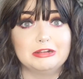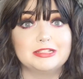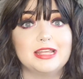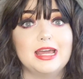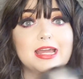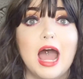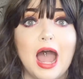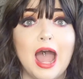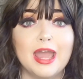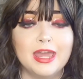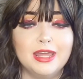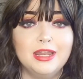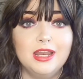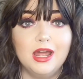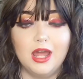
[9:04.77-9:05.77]
Like I
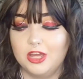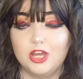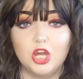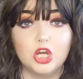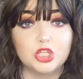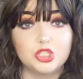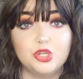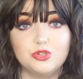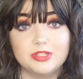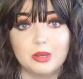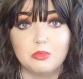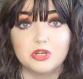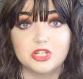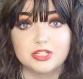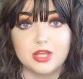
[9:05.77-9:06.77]
can cook two
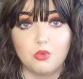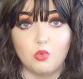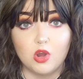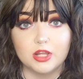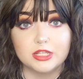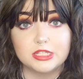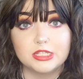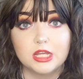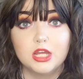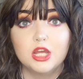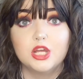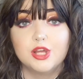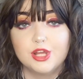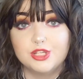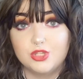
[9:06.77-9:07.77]
sandwiches at once.
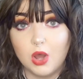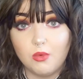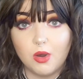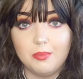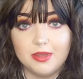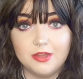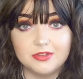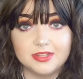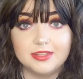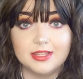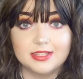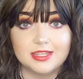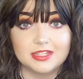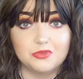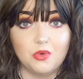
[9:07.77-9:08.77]
So I will be using this
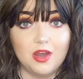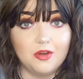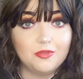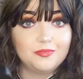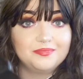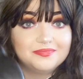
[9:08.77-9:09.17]
as well.